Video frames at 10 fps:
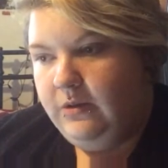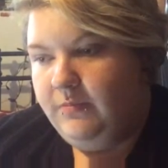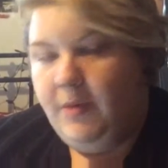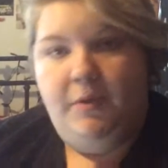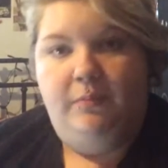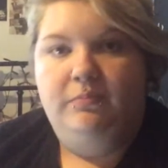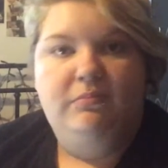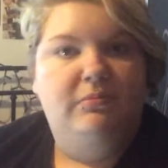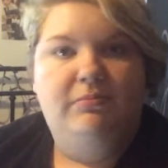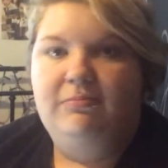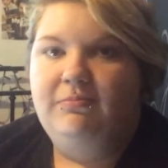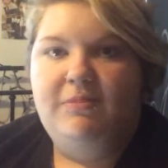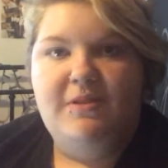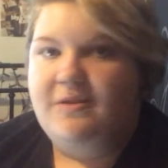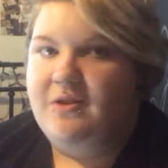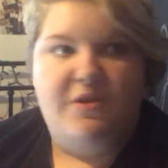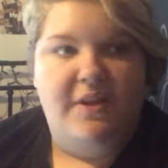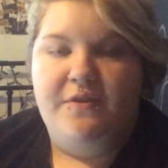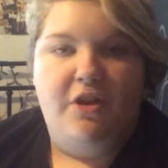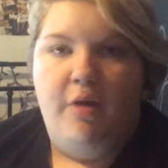mum doesn't
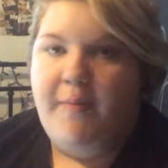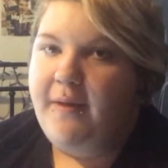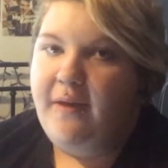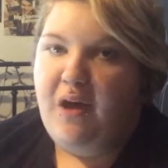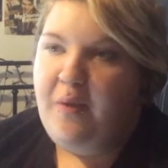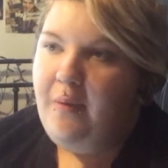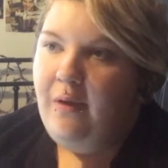even know about that.